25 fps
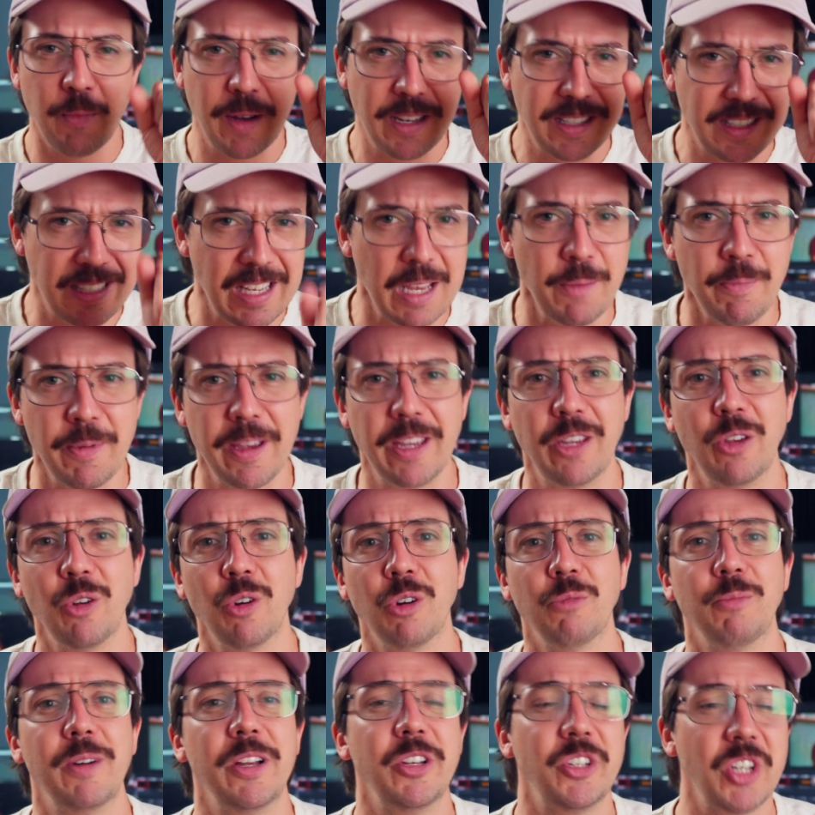my CPU
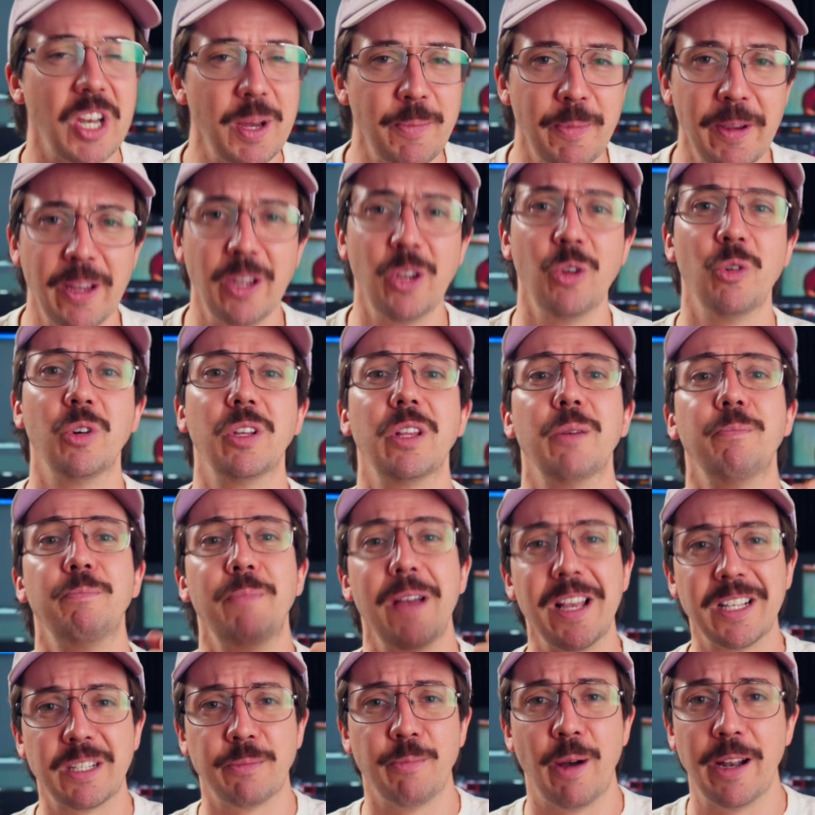and my GPU are the
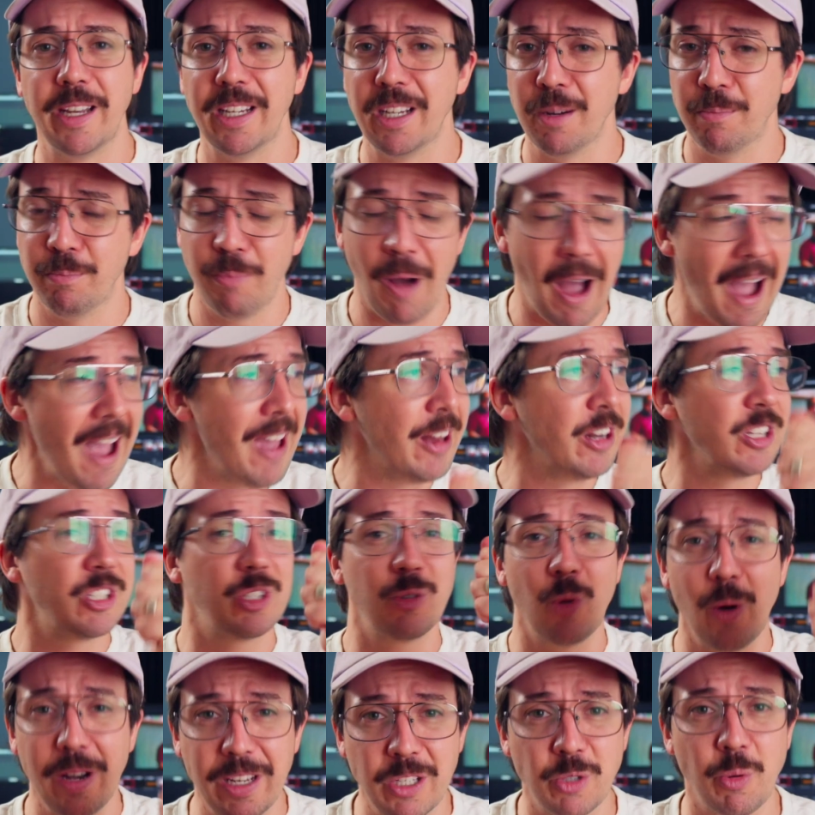best money can buy and it's
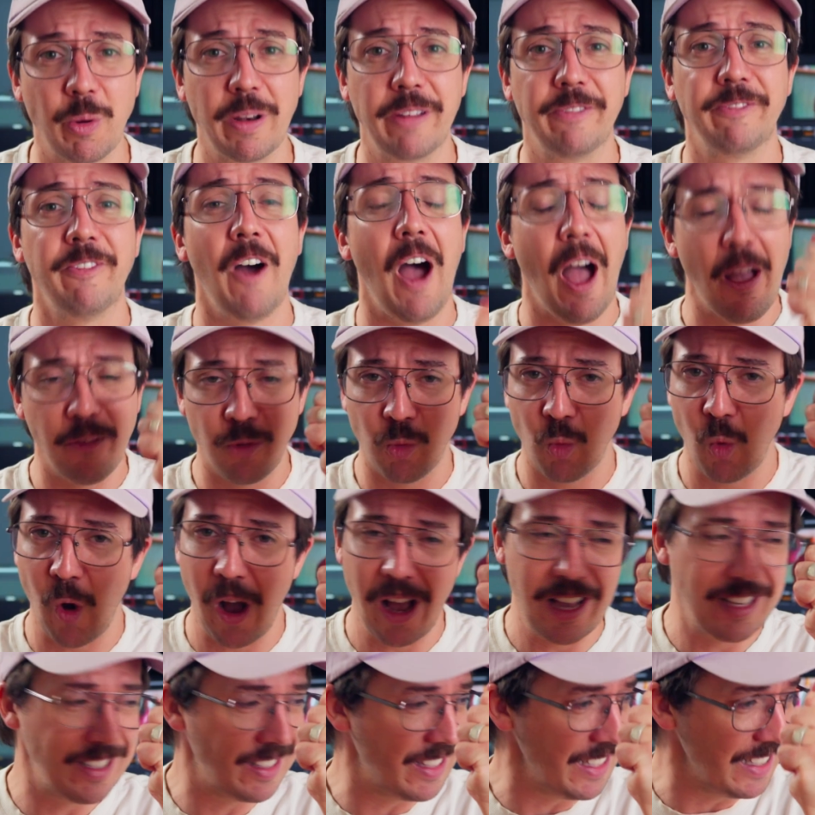2025 and why
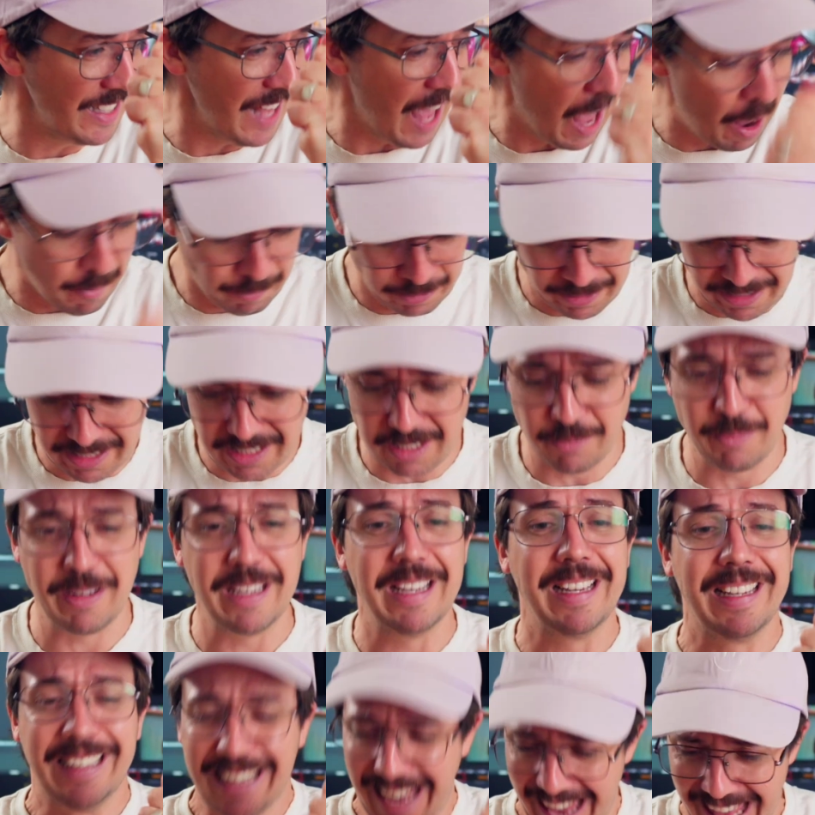is this happening to me
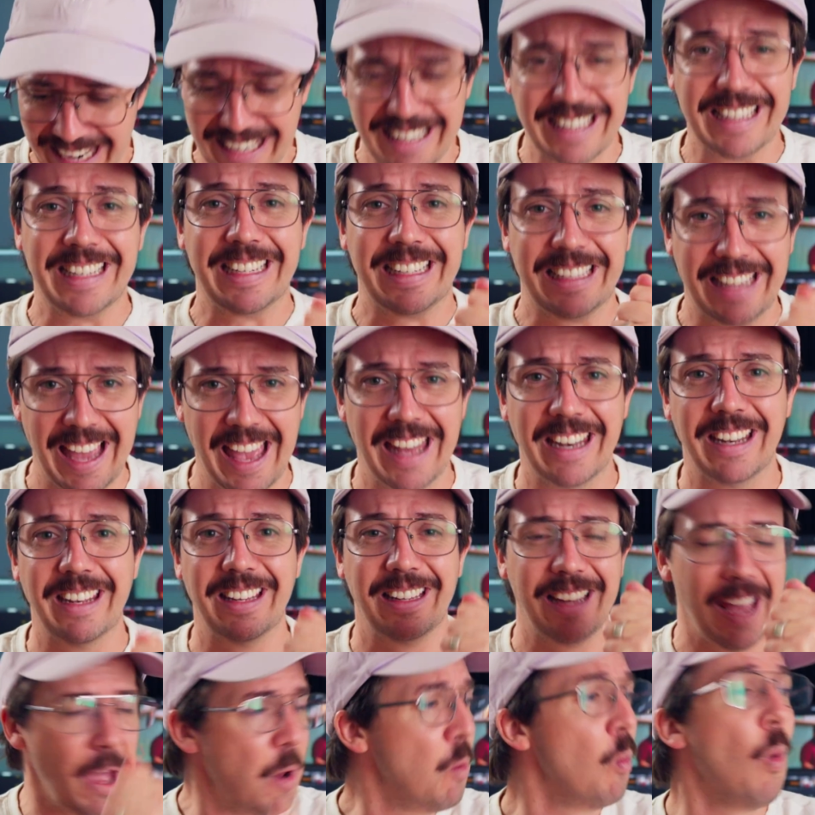again and again and
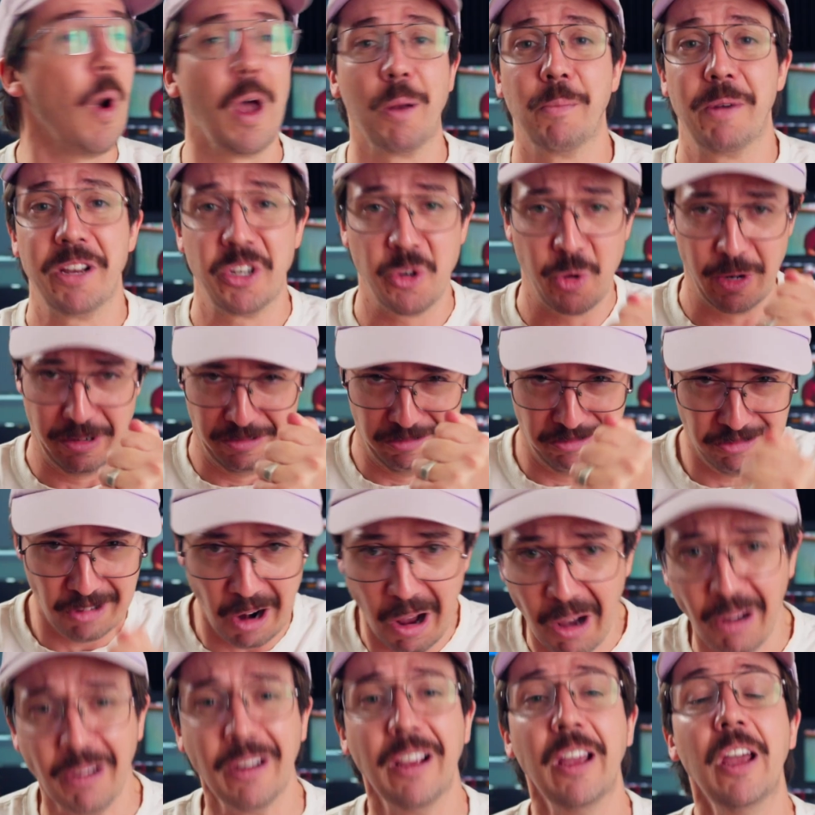again? What am I doing
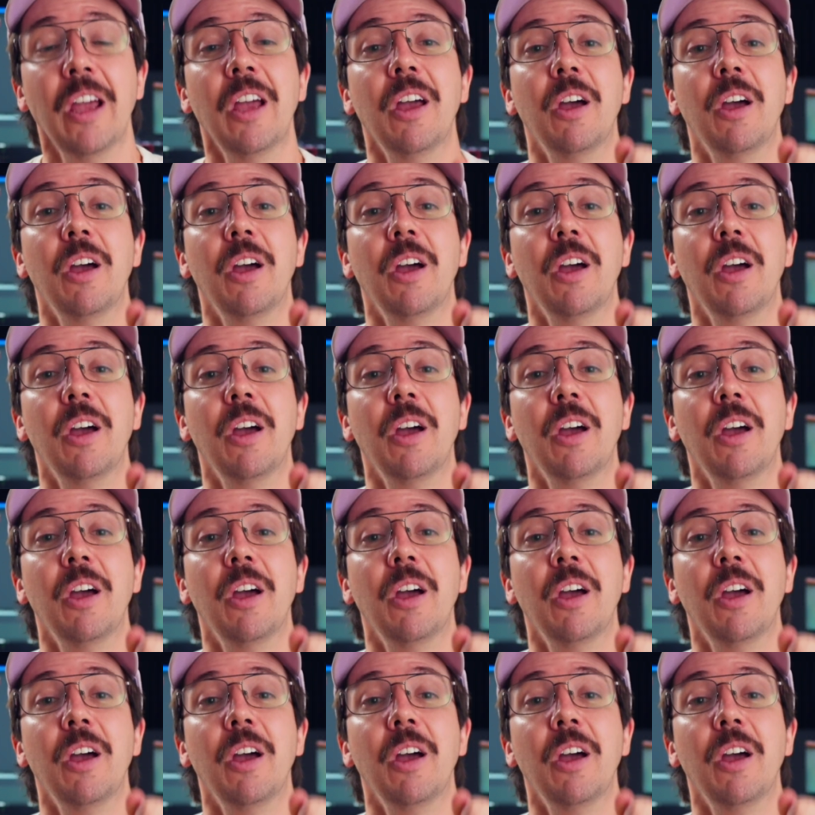wrong?